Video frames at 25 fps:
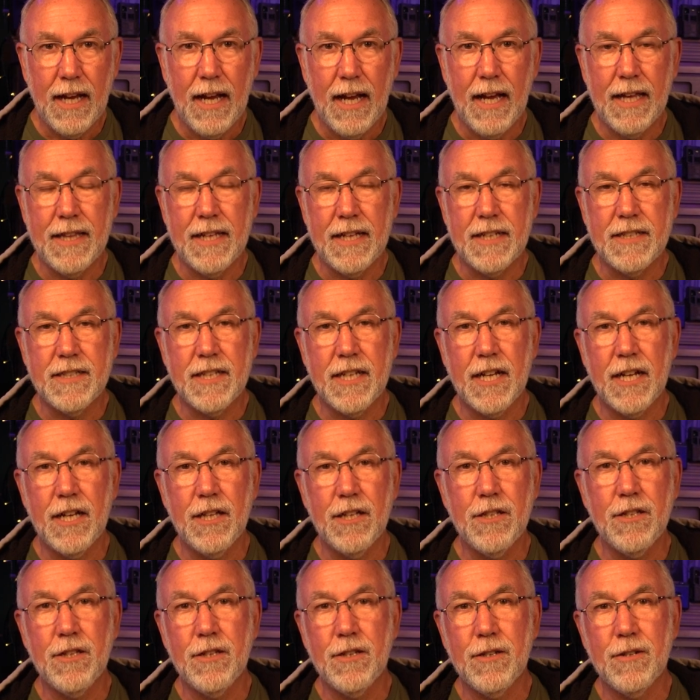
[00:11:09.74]
And they
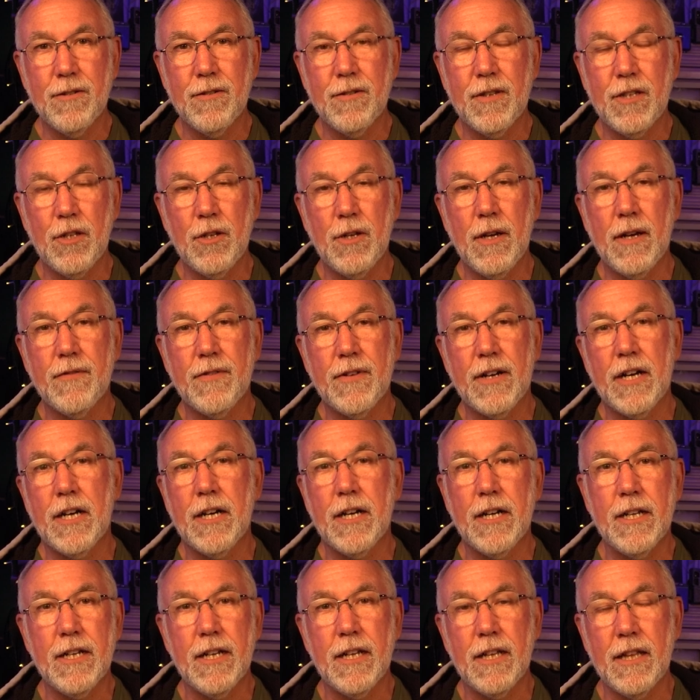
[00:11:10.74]
tell you that you have
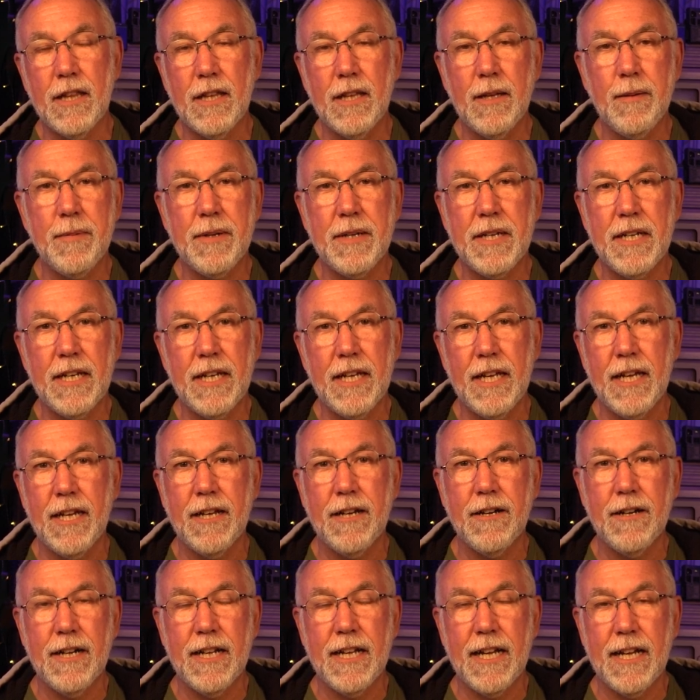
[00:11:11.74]
unlimited
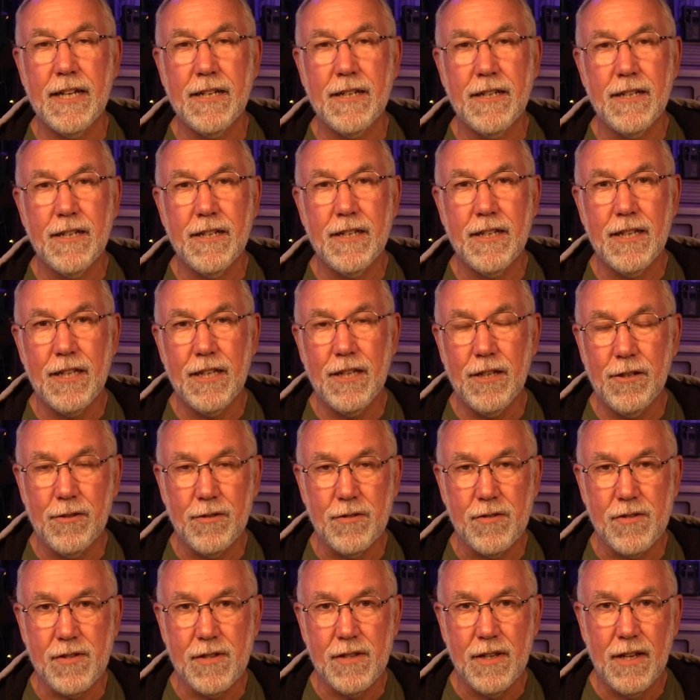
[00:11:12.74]
internet
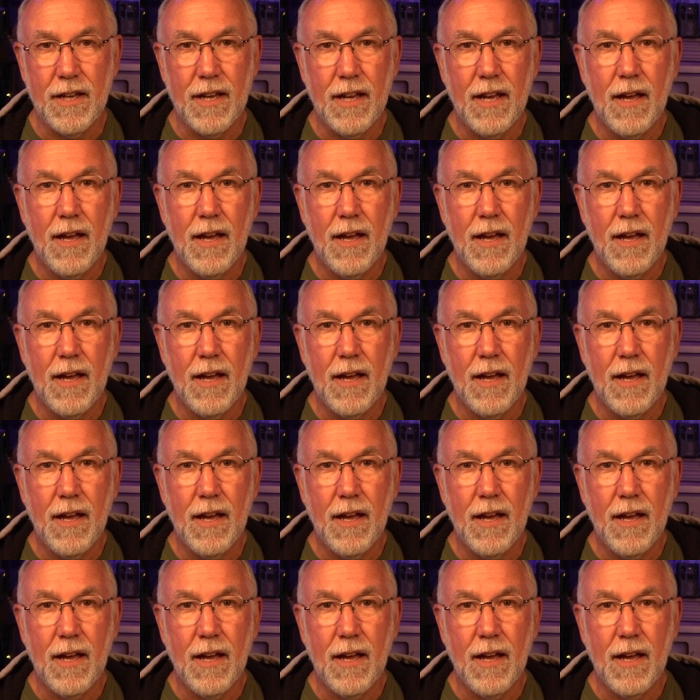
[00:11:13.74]
use.